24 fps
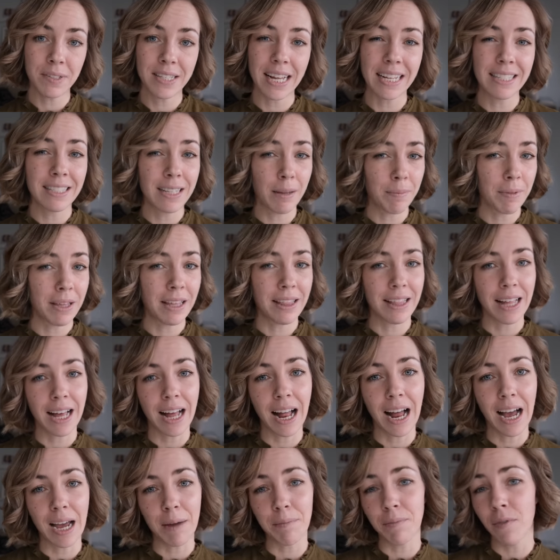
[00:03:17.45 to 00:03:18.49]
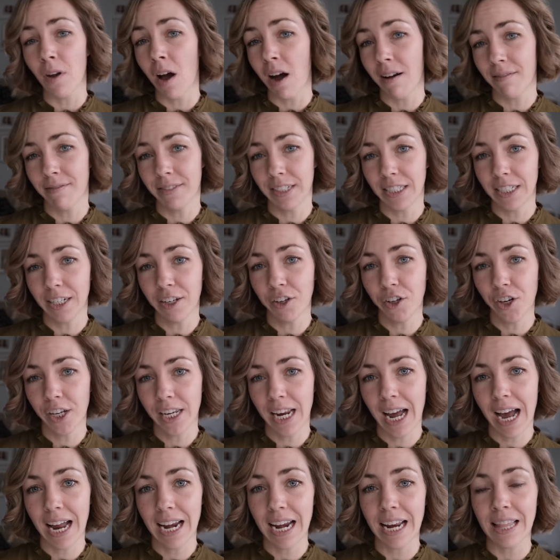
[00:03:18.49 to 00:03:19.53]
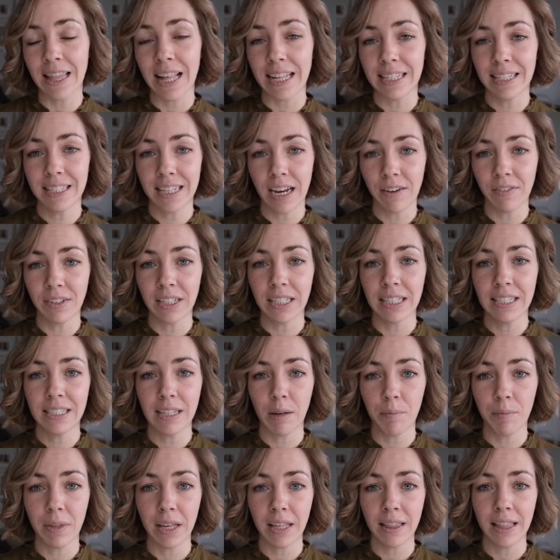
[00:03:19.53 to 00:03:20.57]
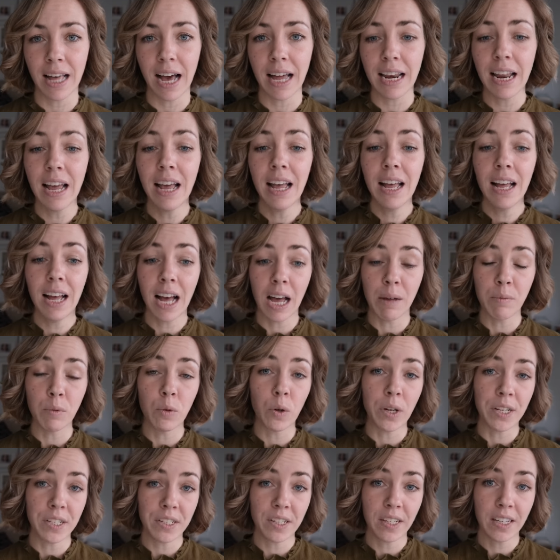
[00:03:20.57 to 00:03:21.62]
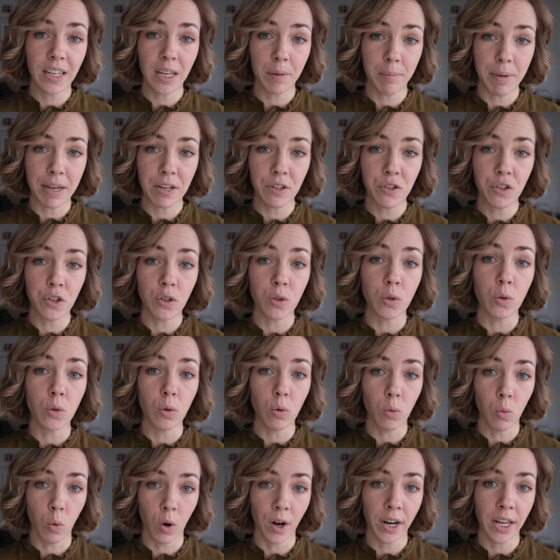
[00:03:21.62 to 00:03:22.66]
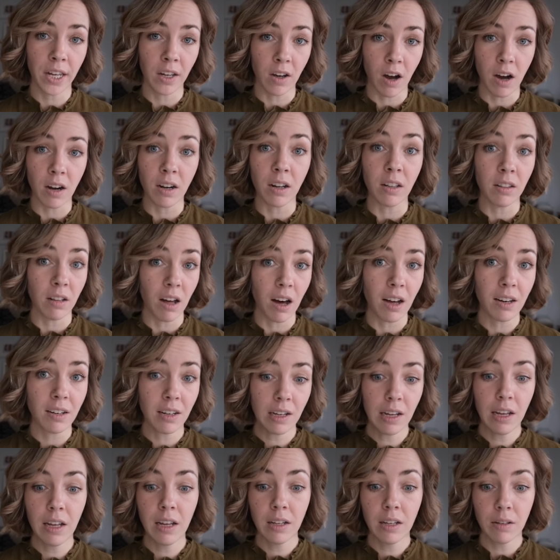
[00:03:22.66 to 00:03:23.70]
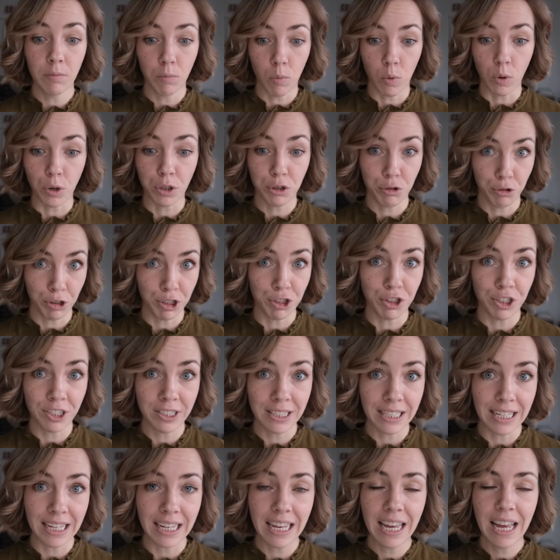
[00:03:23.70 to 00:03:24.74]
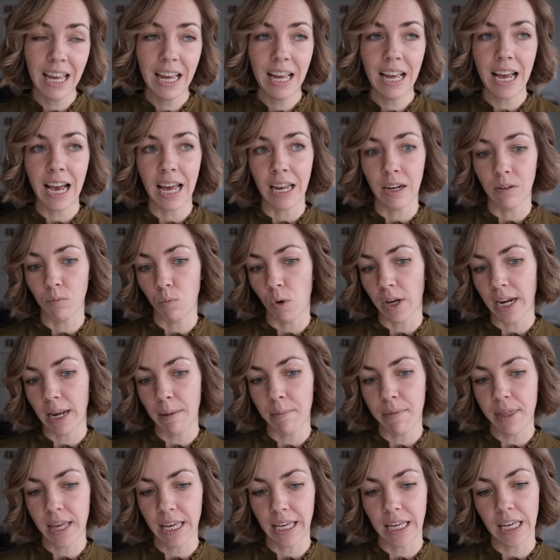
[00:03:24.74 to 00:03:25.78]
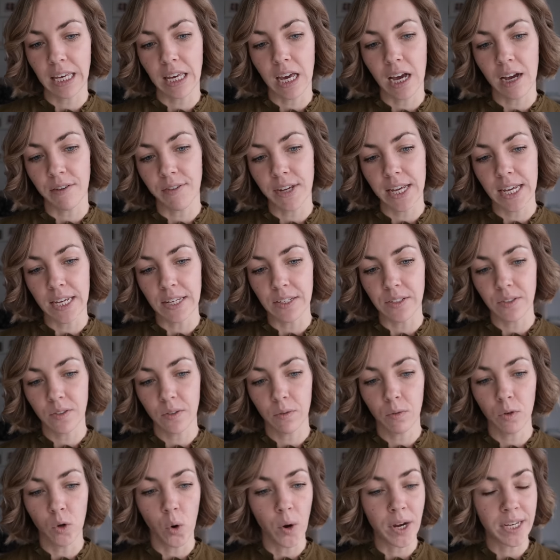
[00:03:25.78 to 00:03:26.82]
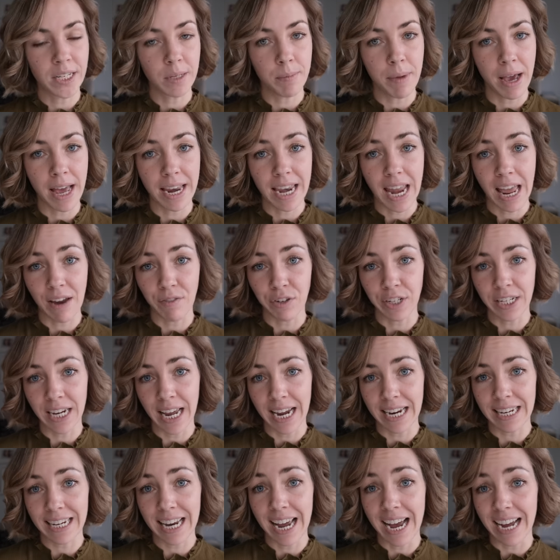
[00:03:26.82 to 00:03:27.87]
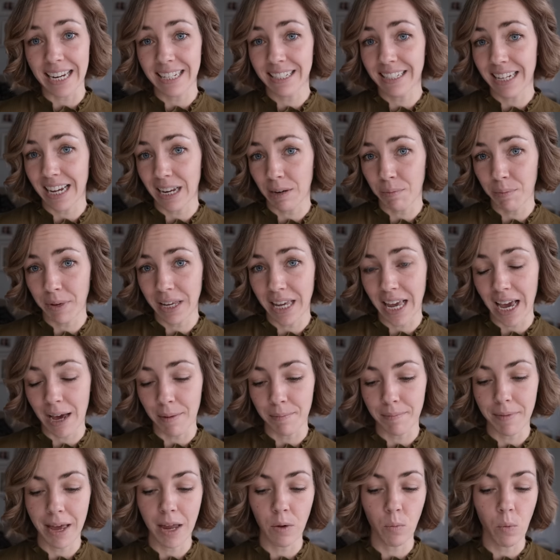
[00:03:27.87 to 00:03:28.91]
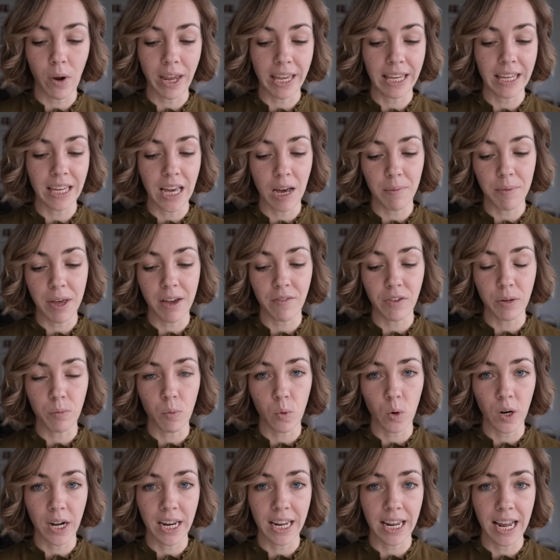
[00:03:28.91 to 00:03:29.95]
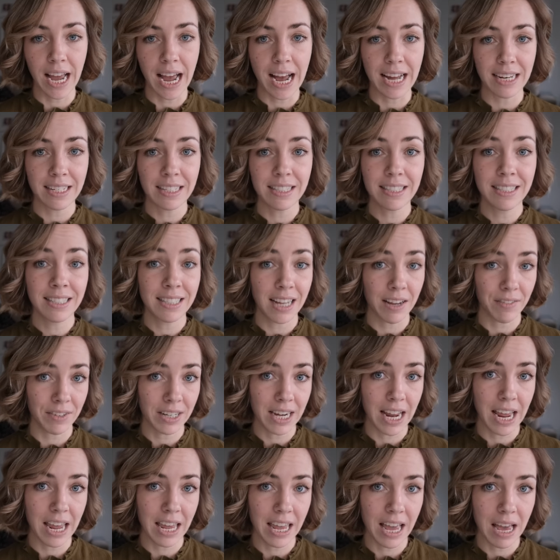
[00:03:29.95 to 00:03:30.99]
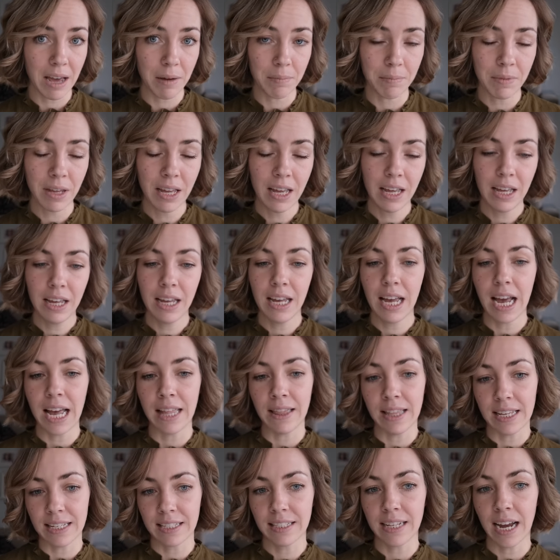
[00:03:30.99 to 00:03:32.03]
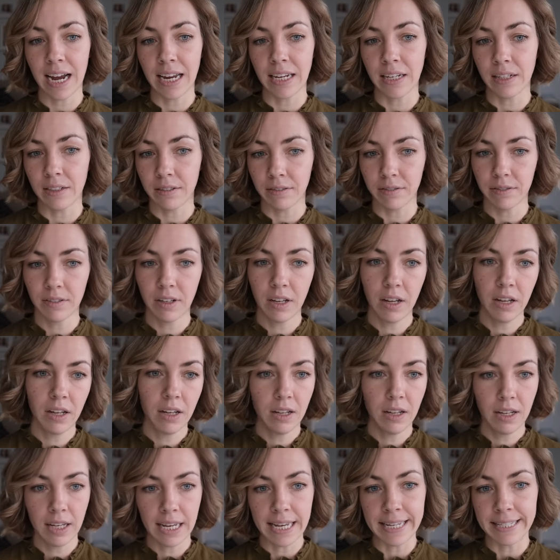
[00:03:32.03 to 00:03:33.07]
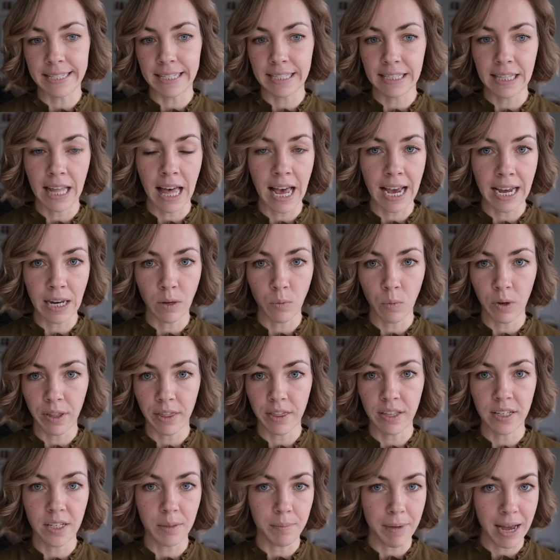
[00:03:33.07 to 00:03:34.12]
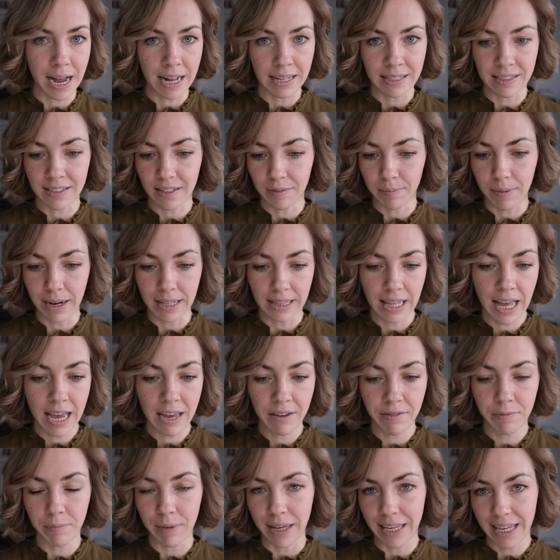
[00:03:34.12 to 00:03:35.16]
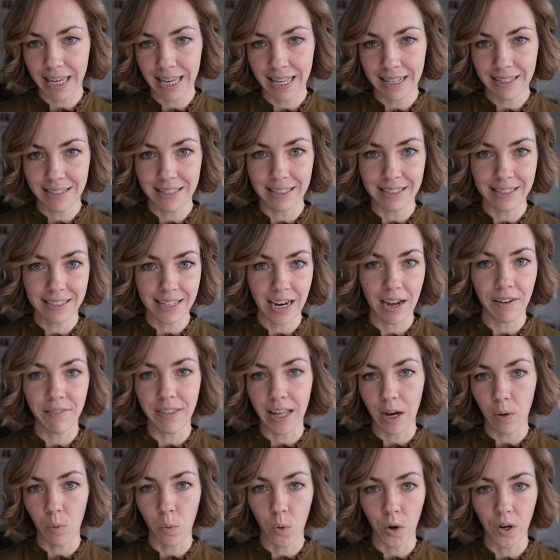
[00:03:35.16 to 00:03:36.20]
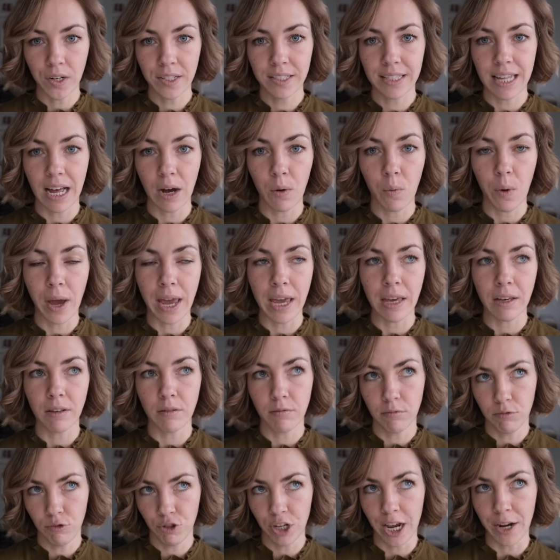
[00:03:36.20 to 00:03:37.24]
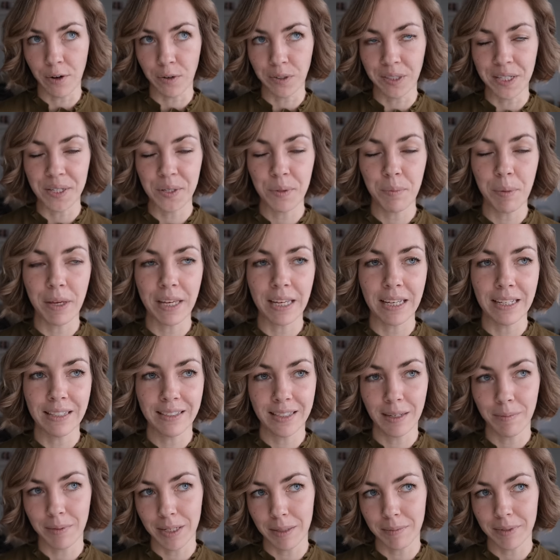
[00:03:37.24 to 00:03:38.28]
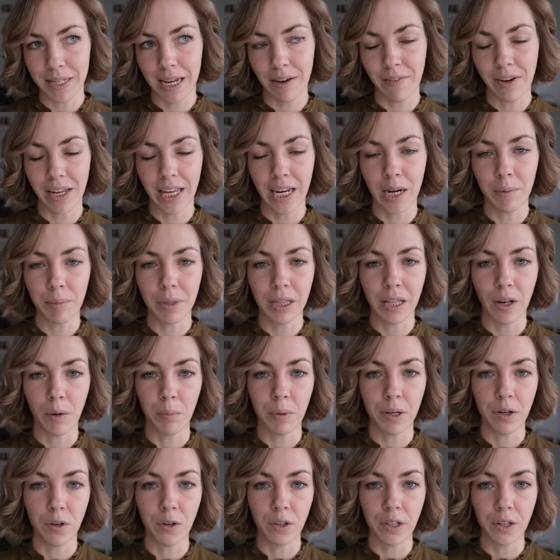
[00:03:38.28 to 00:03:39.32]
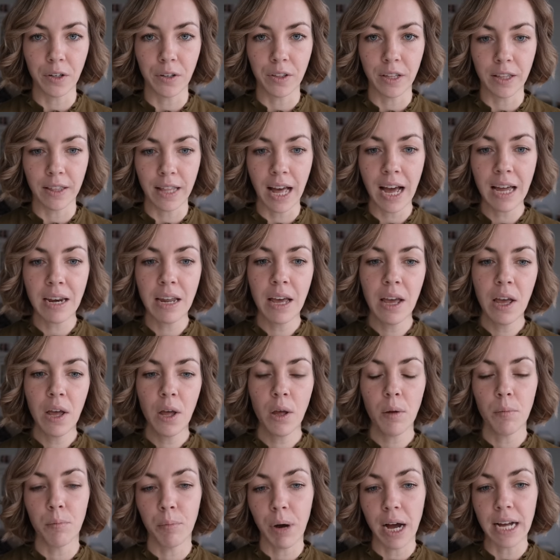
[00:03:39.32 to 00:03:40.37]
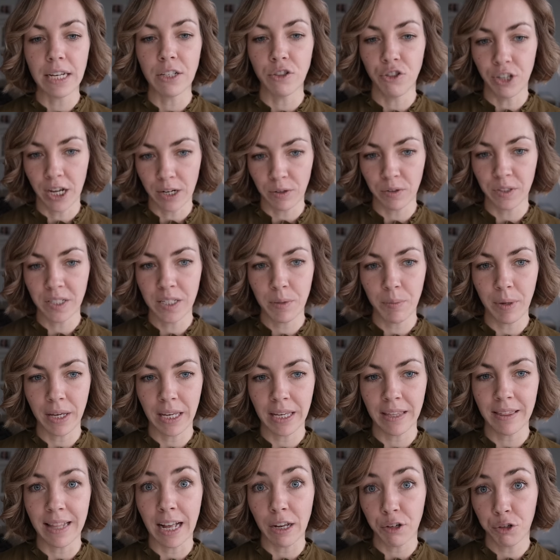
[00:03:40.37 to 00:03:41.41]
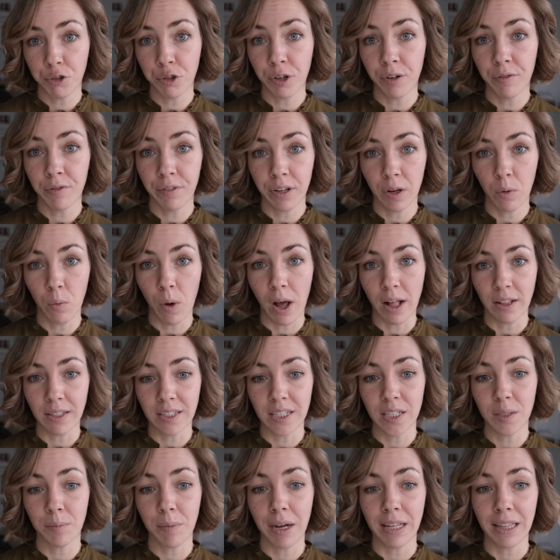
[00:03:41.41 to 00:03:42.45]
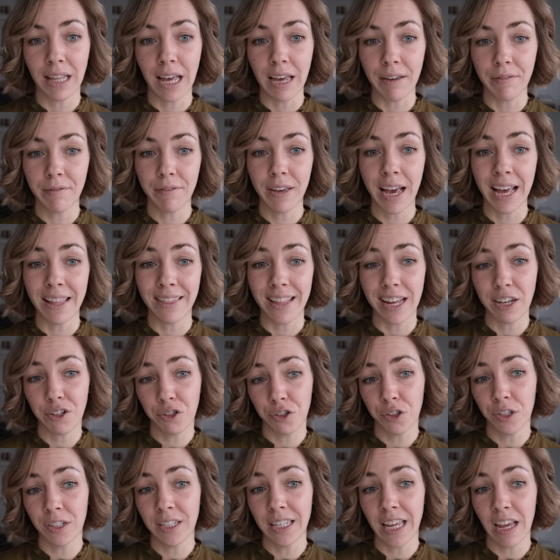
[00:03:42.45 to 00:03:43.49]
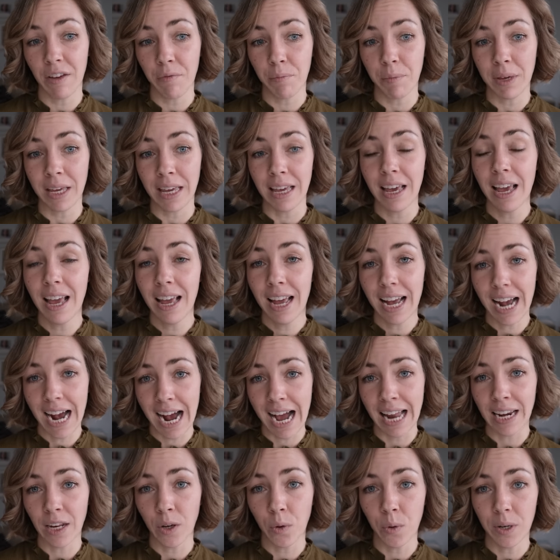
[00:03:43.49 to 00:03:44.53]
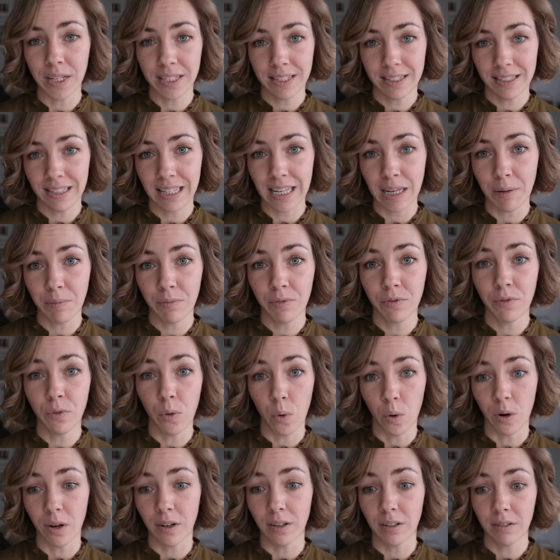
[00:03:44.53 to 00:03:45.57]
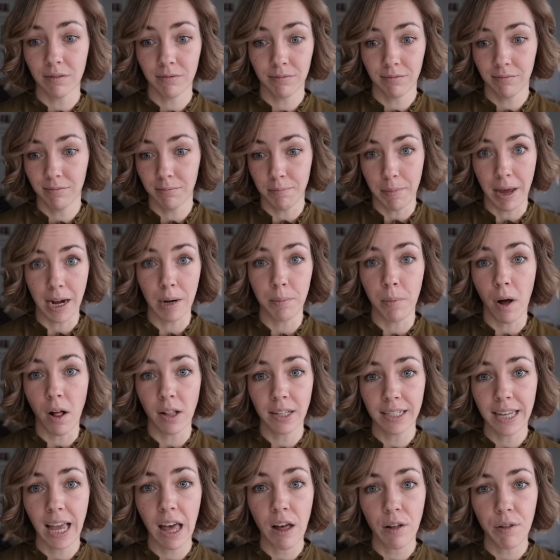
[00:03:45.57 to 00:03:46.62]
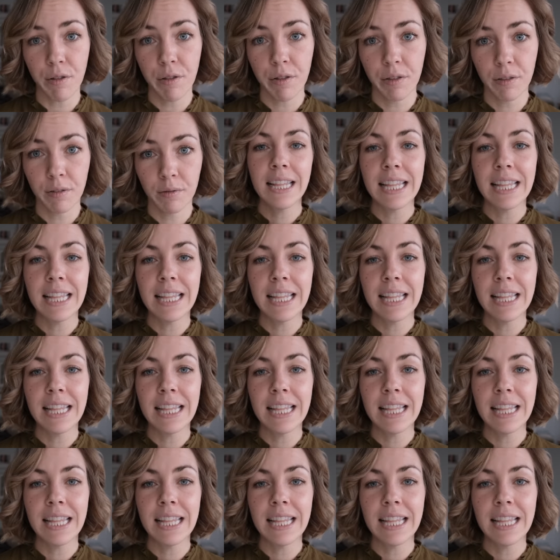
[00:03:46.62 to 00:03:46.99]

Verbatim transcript: That's something that I'm not very good at. And that's definitely something that I'm going to commit to working on a lot more stringently. And what I'm thinking of is going to bed every night at 10 p.m. and waking up every morning at 7 a.m. And this kind of is in line with the demands of my life, my kids and stuff that works that way. Generally speaking, sometimes I have to get up a little bit earlier than that, but generally speaking, that should fit well into my life and that should give me adequate sleep for metabolic health.